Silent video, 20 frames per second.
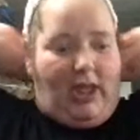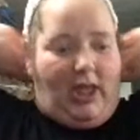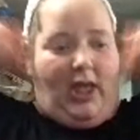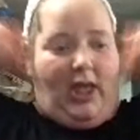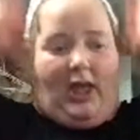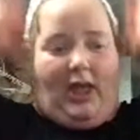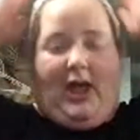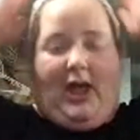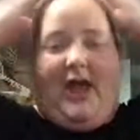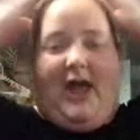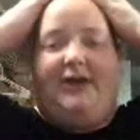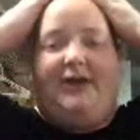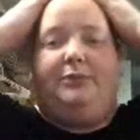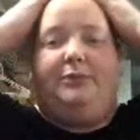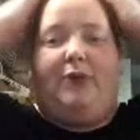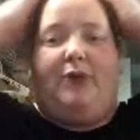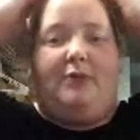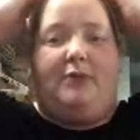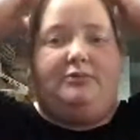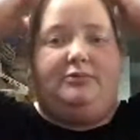I could
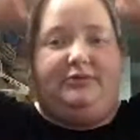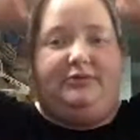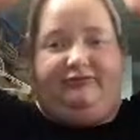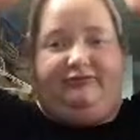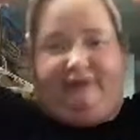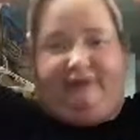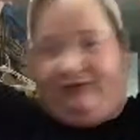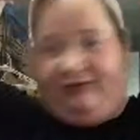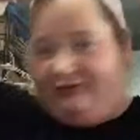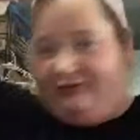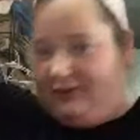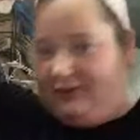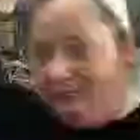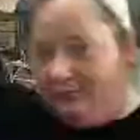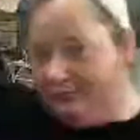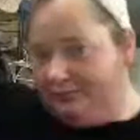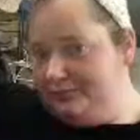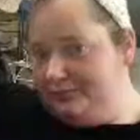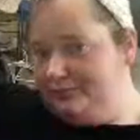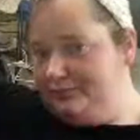probably fix it
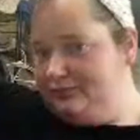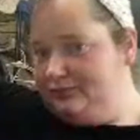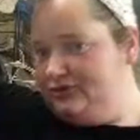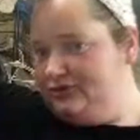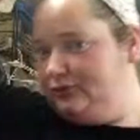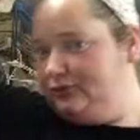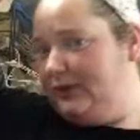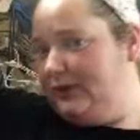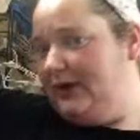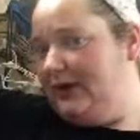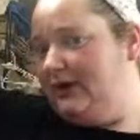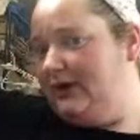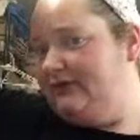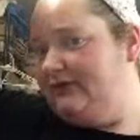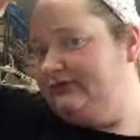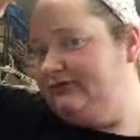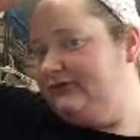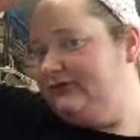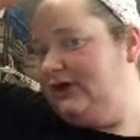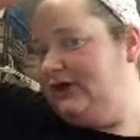to where it's
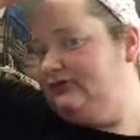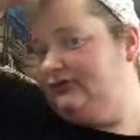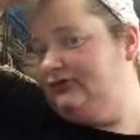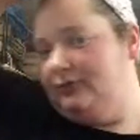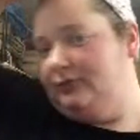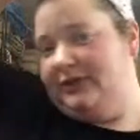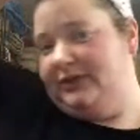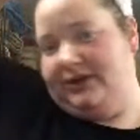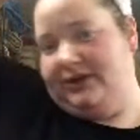not so big.